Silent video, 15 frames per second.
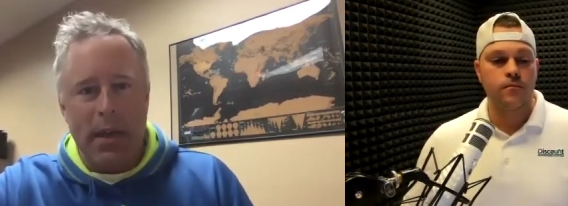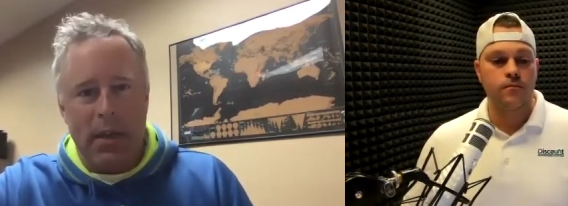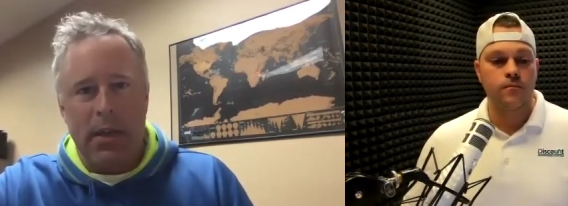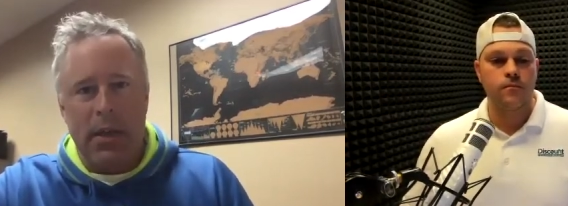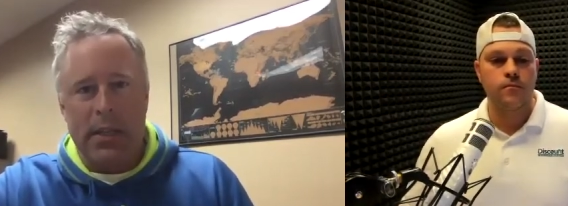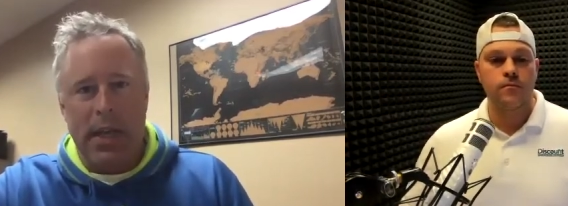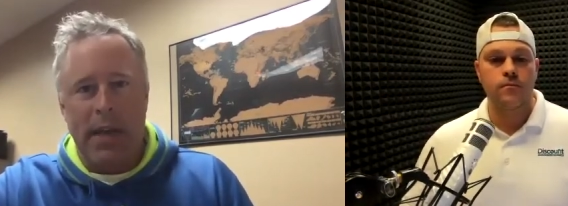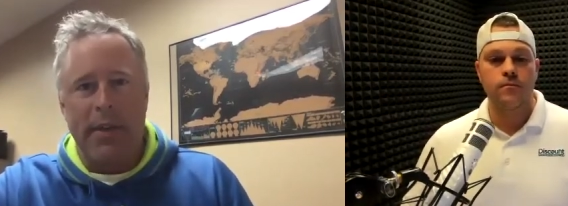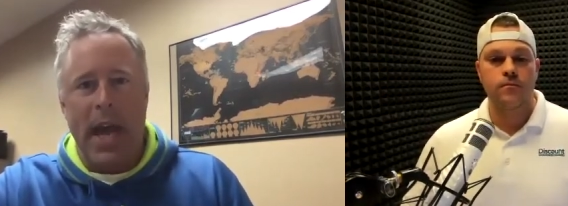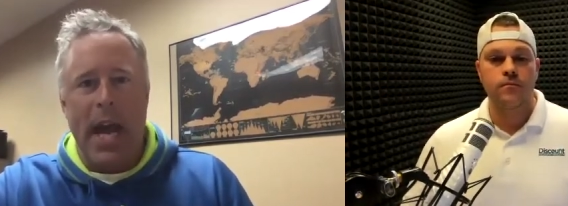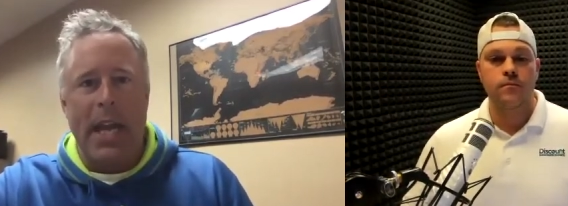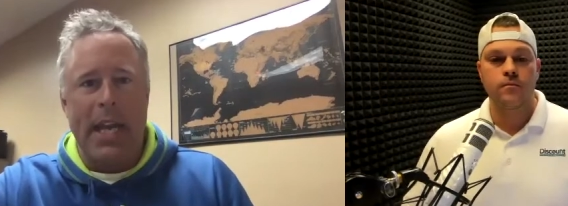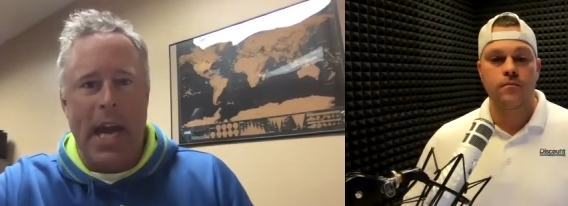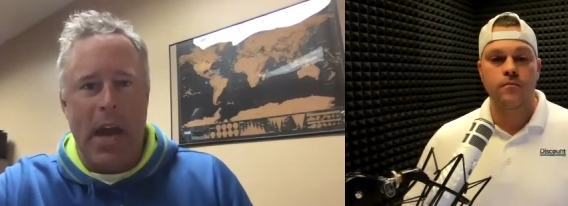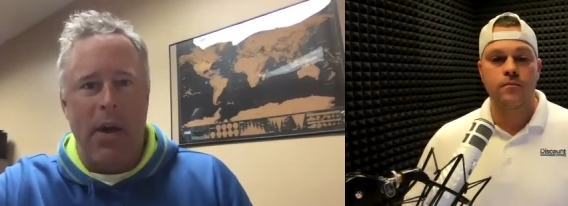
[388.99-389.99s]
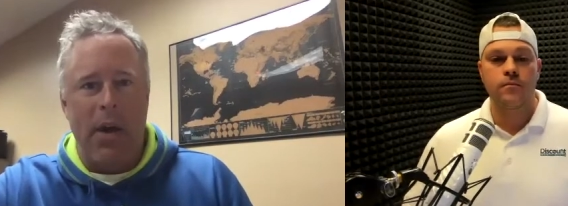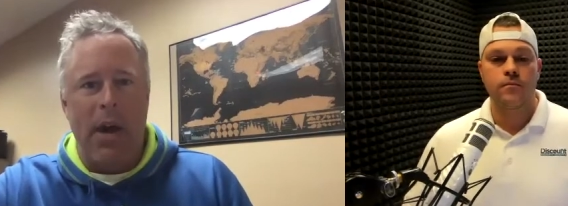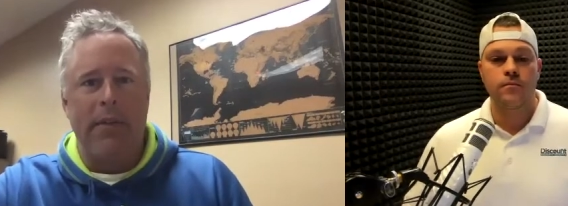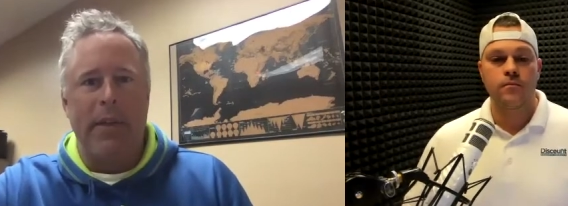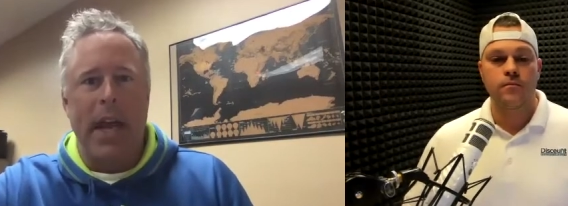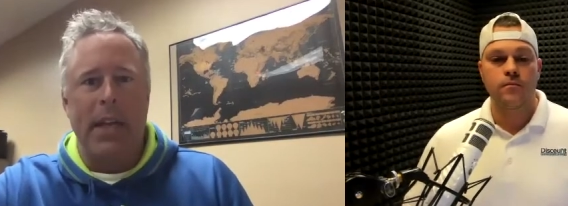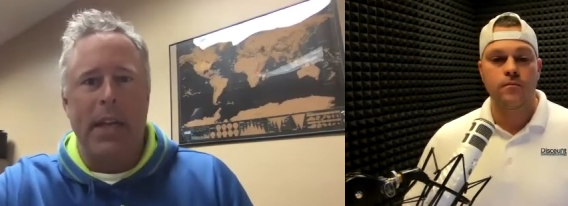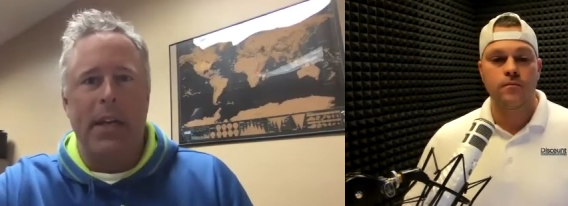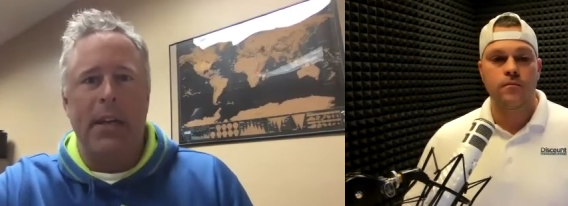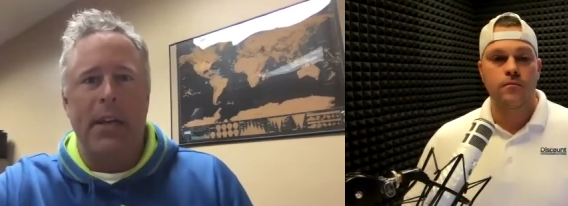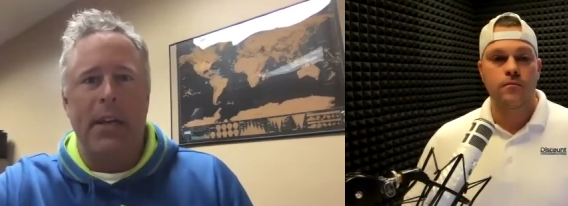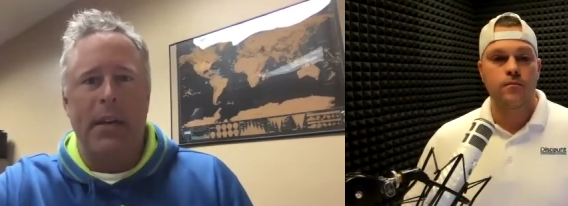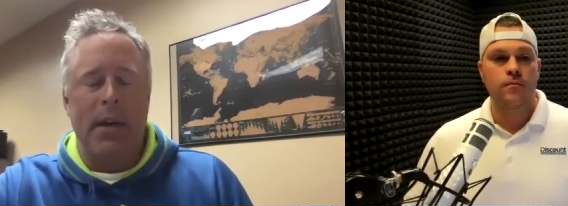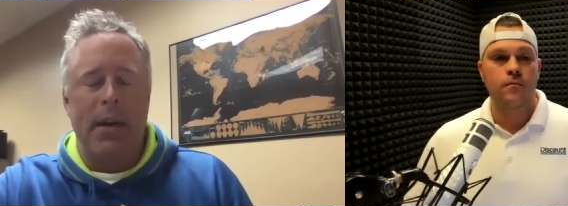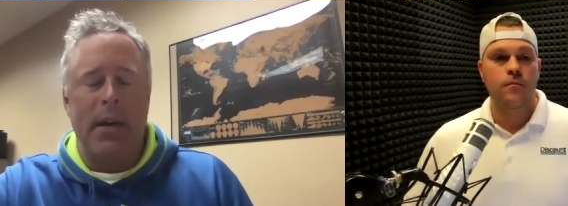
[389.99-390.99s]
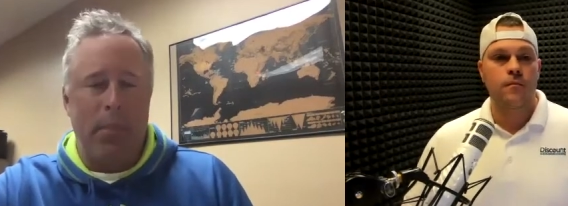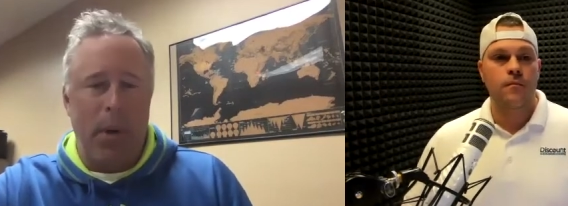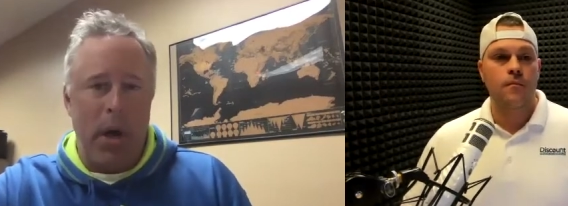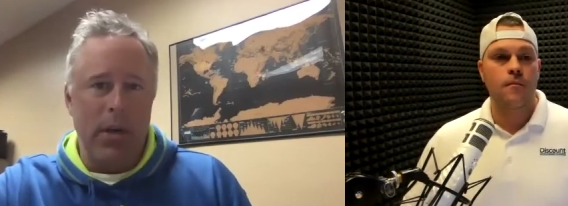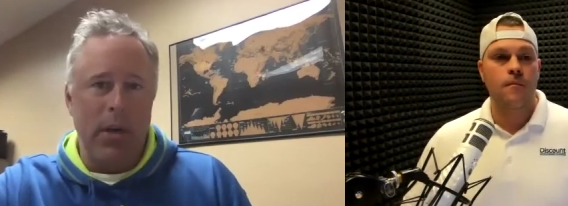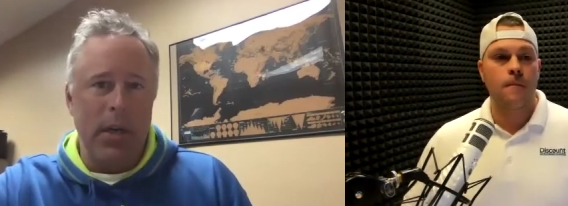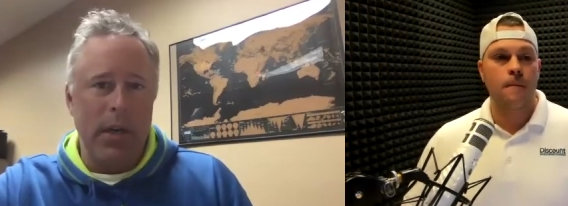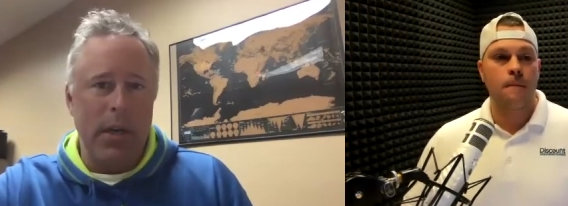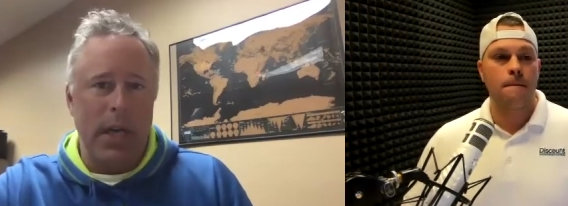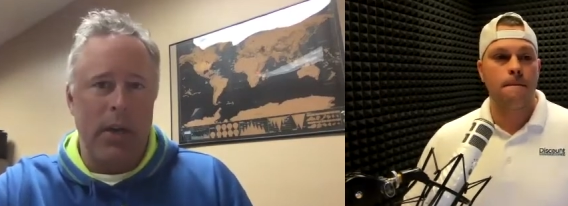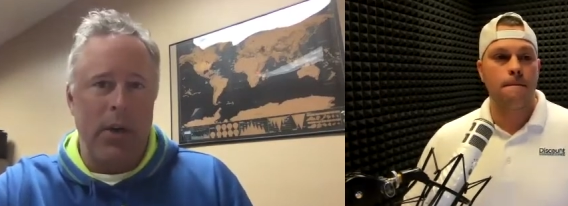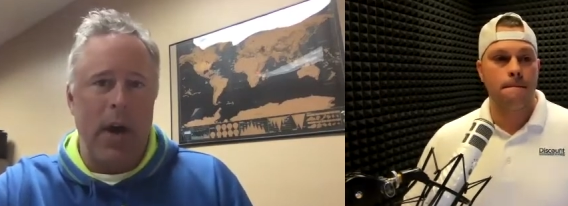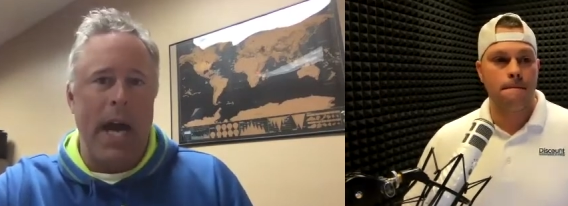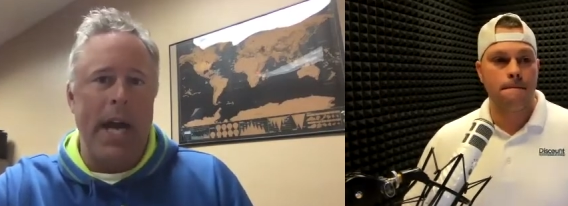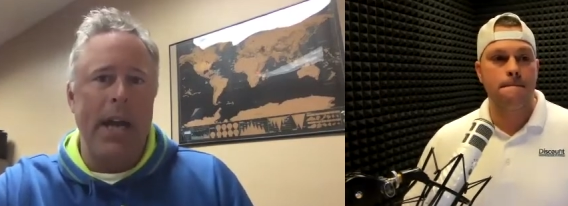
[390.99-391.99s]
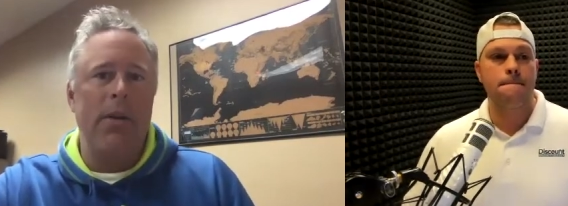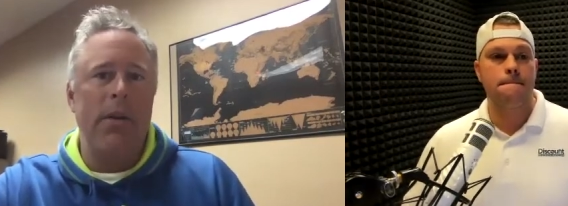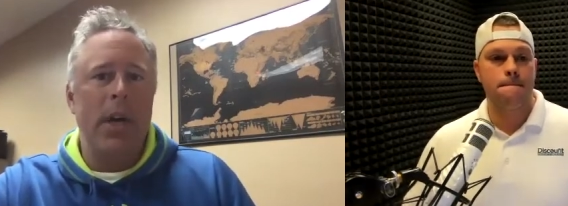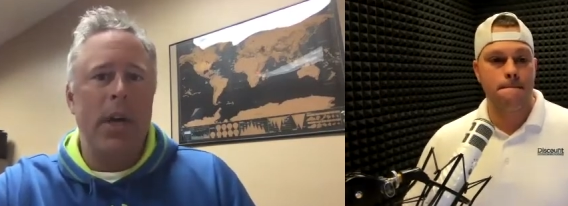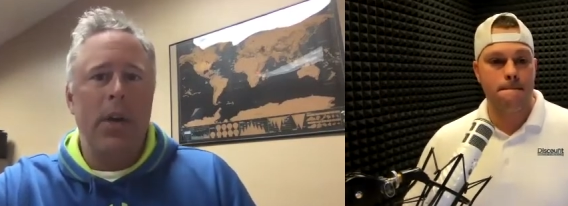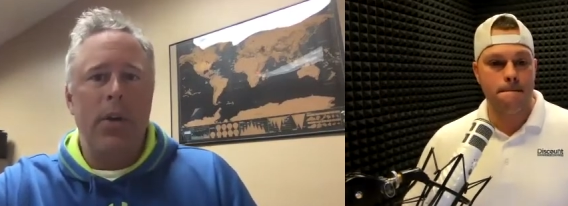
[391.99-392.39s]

Speaker 1: because I've got now I've got a, a partner in Ohio mm-hmm.